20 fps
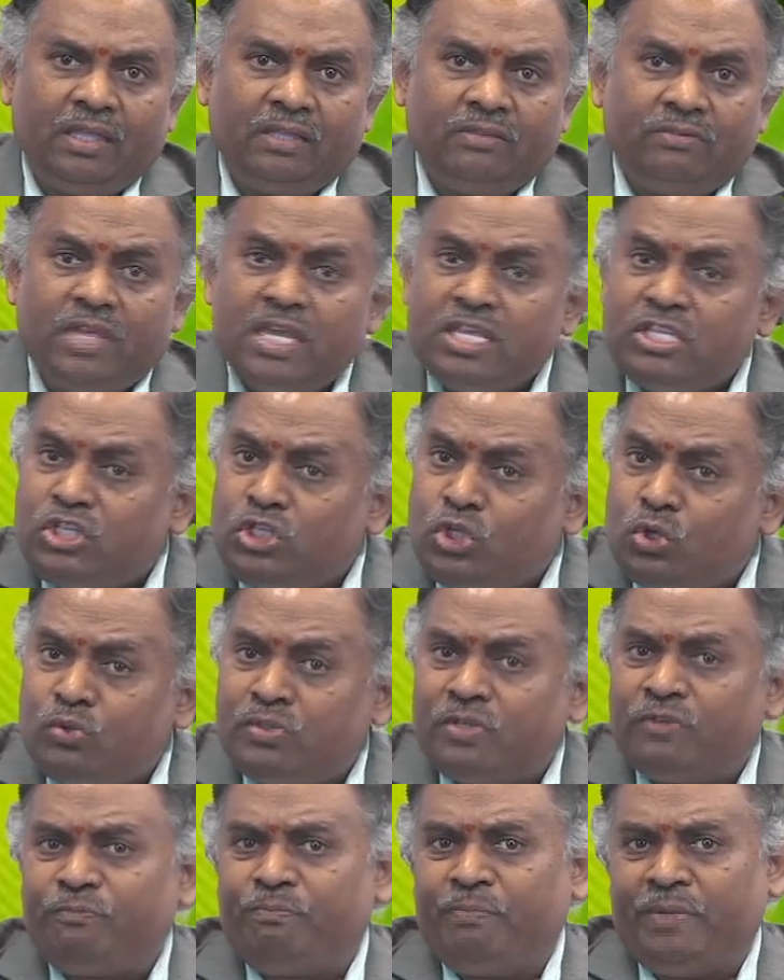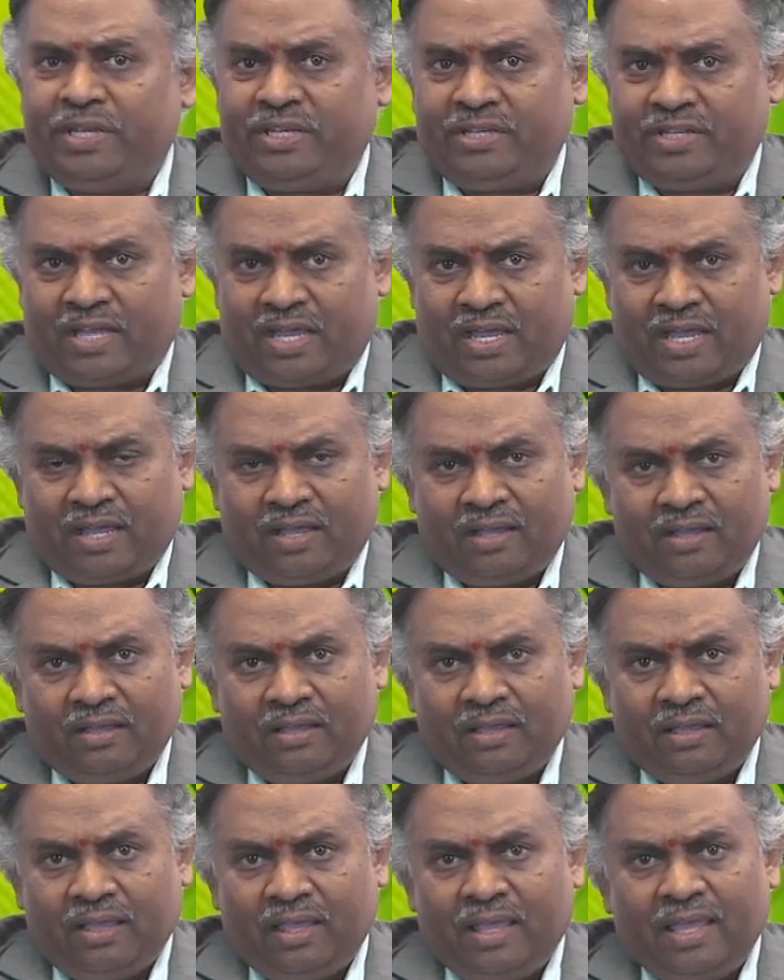This use of media
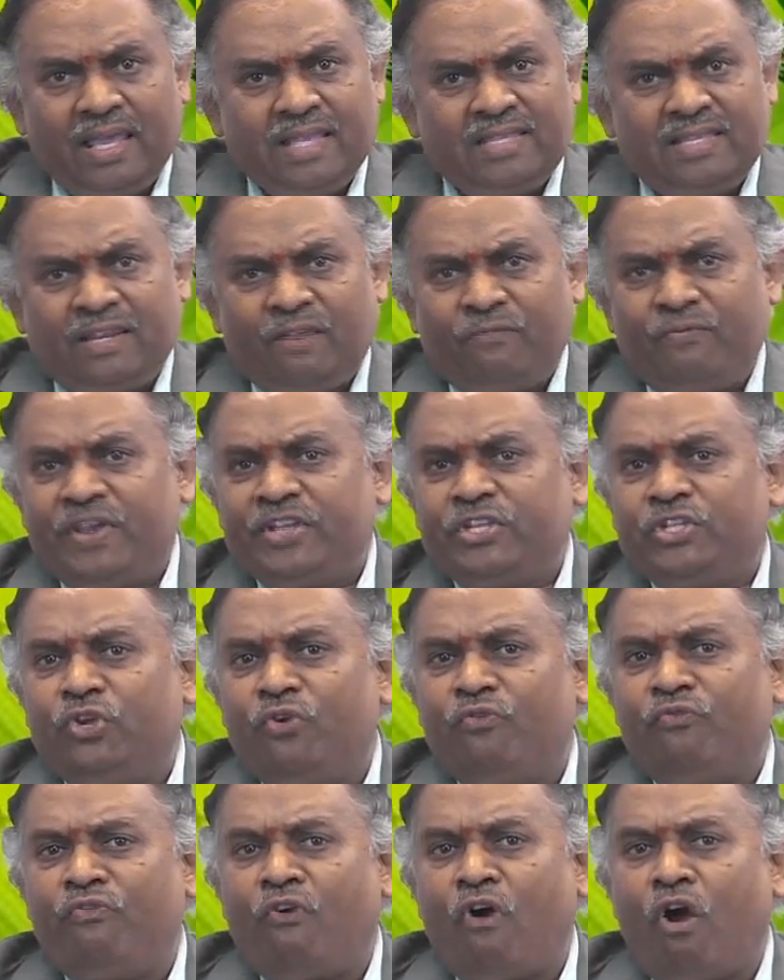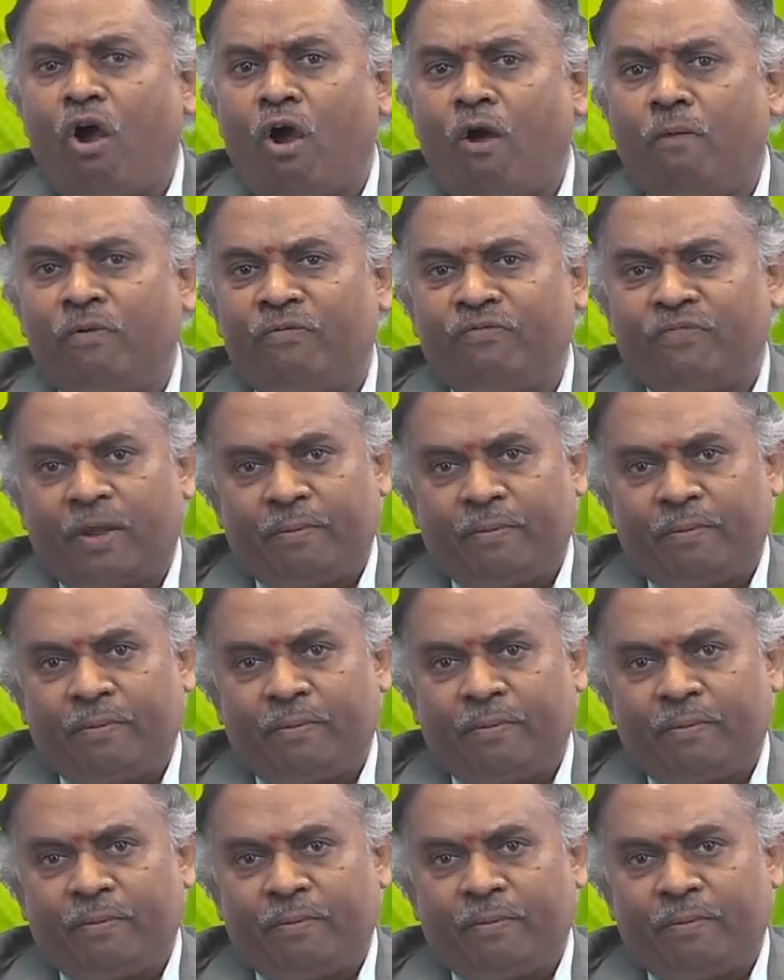is an effective form of